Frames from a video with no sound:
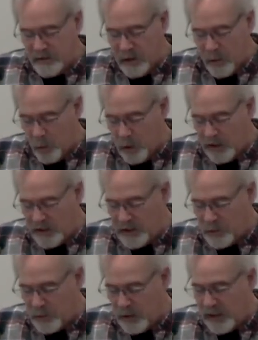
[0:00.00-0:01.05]
are willing to
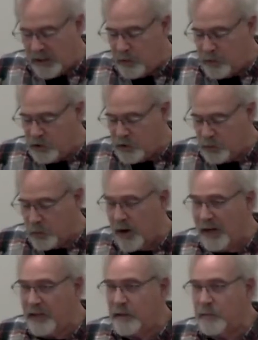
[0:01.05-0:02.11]
relinquish the right,